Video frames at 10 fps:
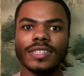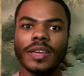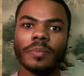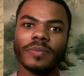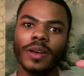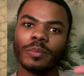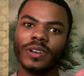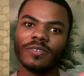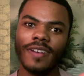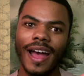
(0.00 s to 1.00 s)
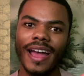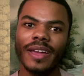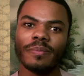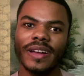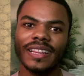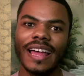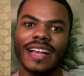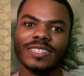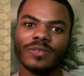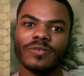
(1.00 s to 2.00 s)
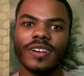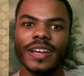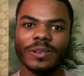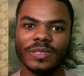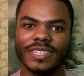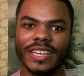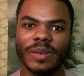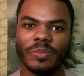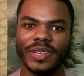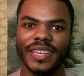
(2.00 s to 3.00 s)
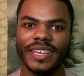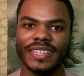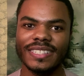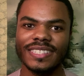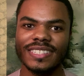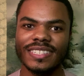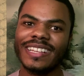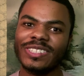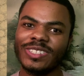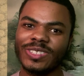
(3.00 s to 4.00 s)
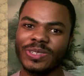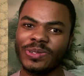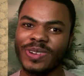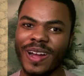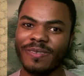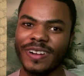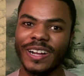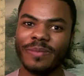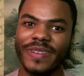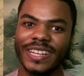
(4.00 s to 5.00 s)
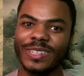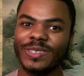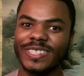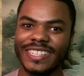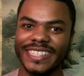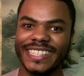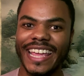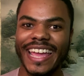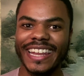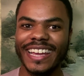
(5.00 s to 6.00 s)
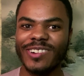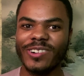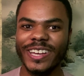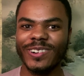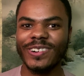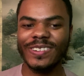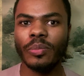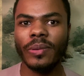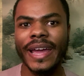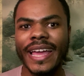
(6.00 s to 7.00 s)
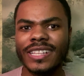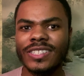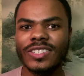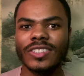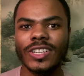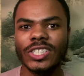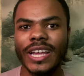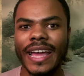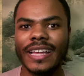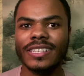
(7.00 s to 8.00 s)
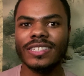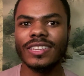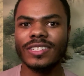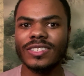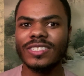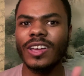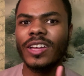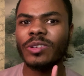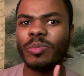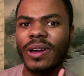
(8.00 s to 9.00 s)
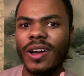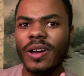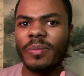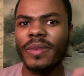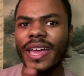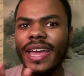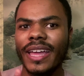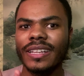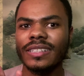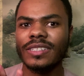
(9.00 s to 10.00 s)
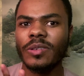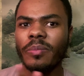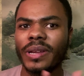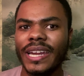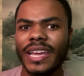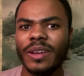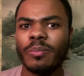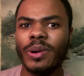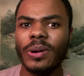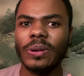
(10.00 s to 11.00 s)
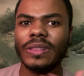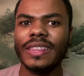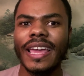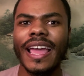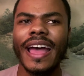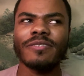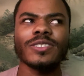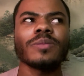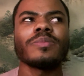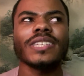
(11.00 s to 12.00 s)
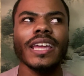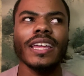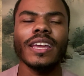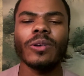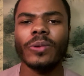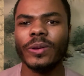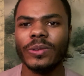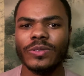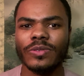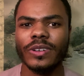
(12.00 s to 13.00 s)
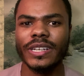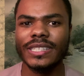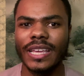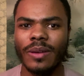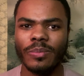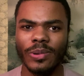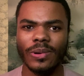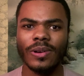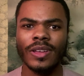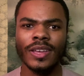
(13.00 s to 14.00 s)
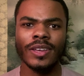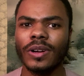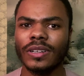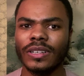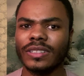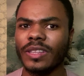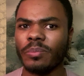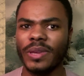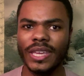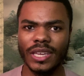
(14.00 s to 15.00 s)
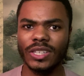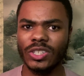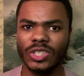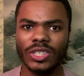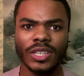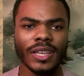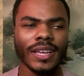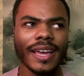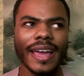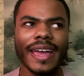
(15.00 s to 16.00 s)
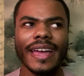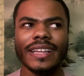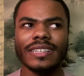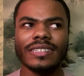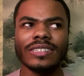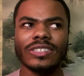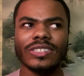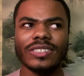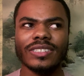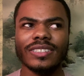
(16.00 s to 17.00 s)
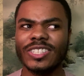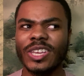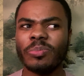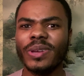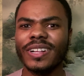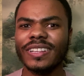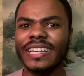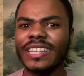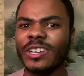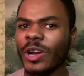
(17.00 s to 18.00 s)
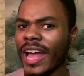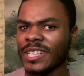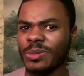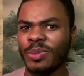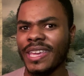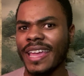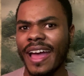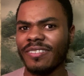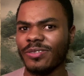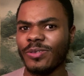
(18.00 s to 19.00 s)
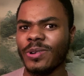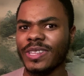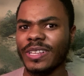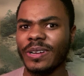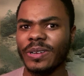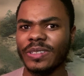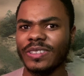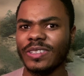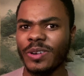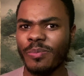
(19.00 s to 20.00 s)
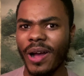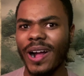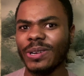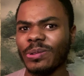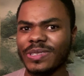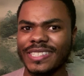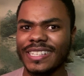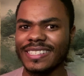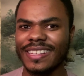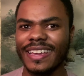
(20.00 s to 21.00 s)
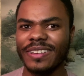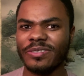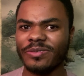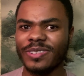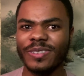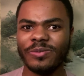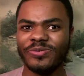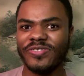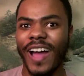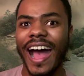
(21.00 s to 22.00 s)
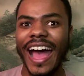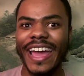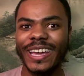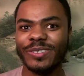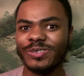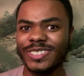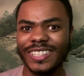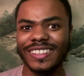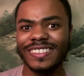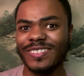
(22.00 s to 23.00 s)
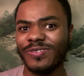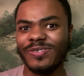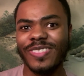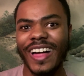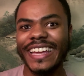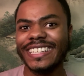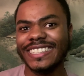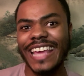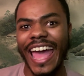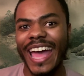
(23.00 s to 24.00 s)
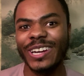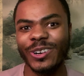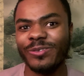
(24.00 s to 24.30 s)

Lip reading: Tip number 5, my last and final tip, is I do not recommend using tanning oil. Brands such as Sunbum and Banana Boat, they have some tanning oils, for example, for the beach. And typically their SPF on their bottle says like 5 to like 10 or